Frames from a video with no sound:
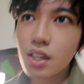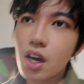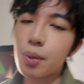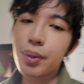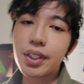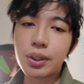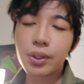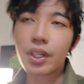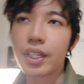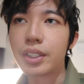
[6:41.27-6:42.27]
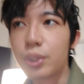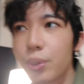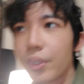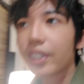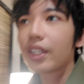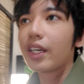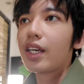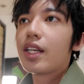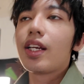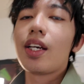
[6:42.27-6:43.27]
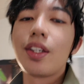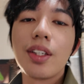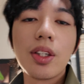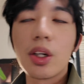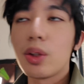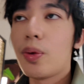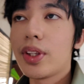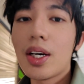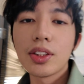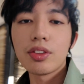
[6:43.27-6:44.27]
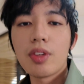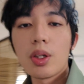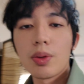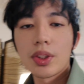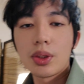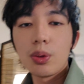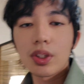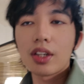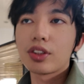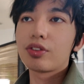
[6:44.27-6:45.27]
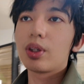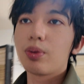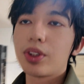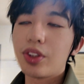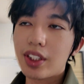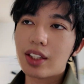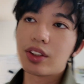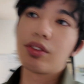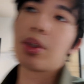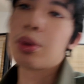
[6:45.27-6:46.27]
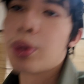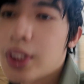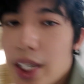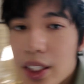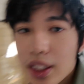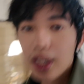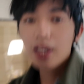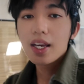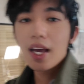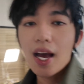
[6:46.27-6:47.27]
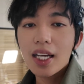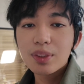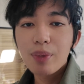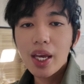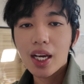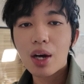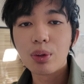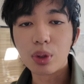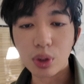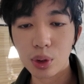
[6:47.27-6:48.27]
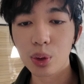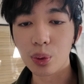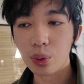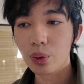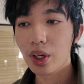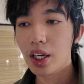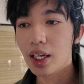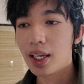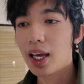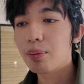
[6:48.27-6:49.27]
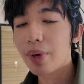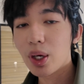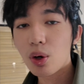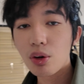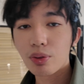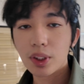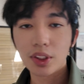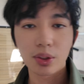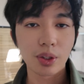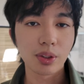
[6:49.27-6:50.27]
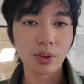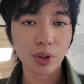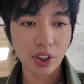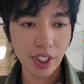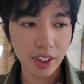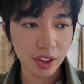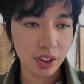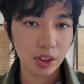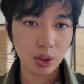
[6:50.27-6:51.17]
I grew it and I got 1,000 followers, 2,000 followers, 3,000 followers. And as my account grew, my offers started to change.